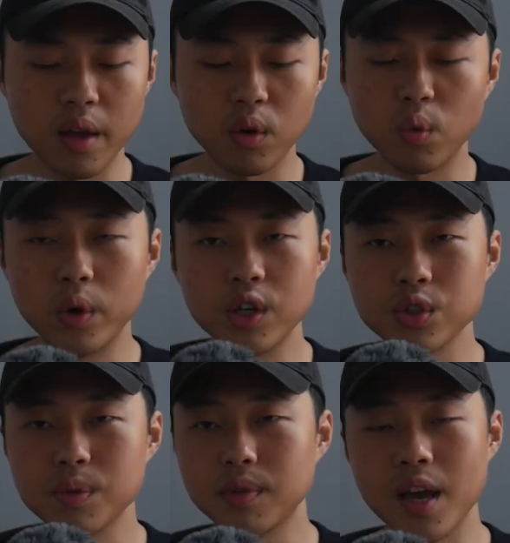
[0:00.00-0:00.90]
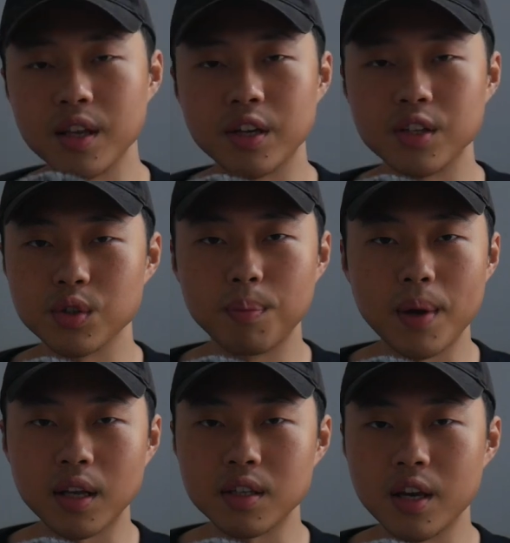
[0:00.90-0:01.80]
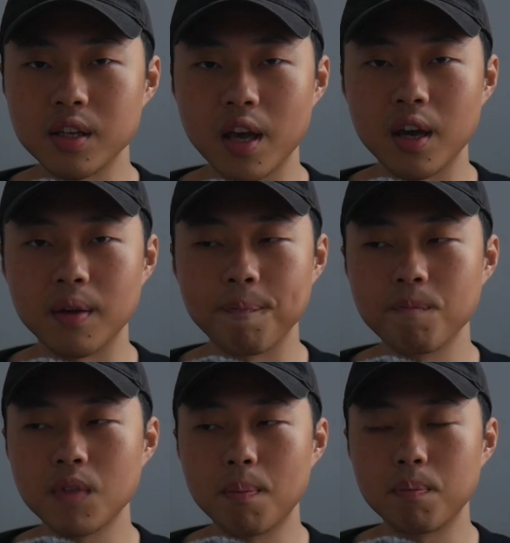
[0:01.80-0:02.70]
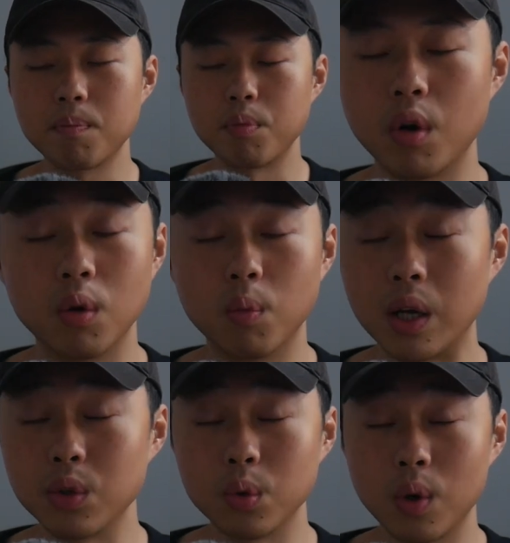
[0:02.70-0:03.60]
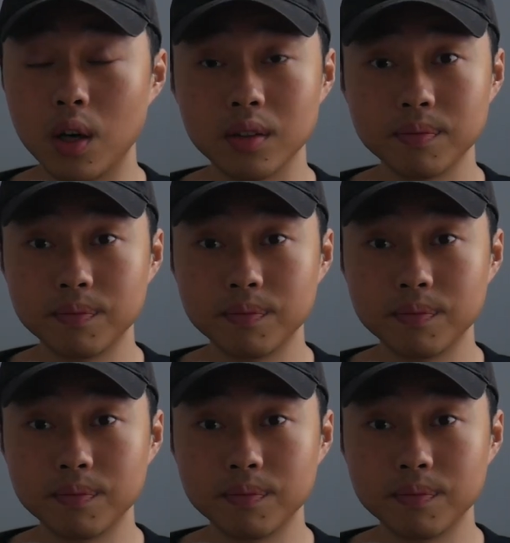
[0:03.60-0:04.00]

Like we're just 10 years old back then and bro, what do you want?